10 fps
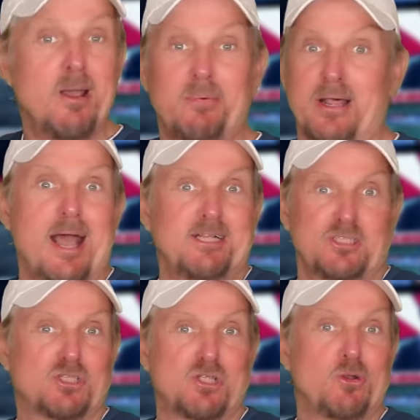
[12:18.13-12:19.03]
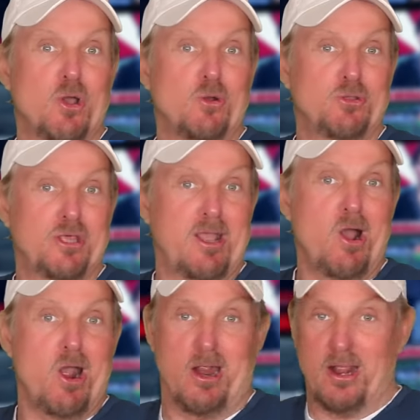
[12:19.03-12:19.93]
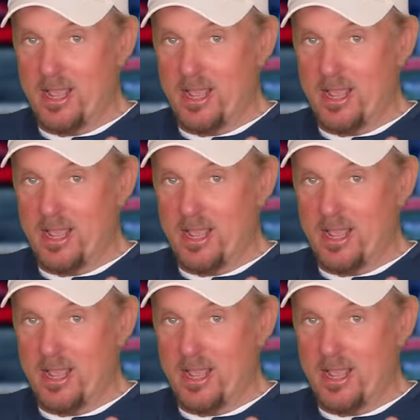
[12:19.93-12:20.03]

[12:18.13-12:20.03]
but I just don't know who they are.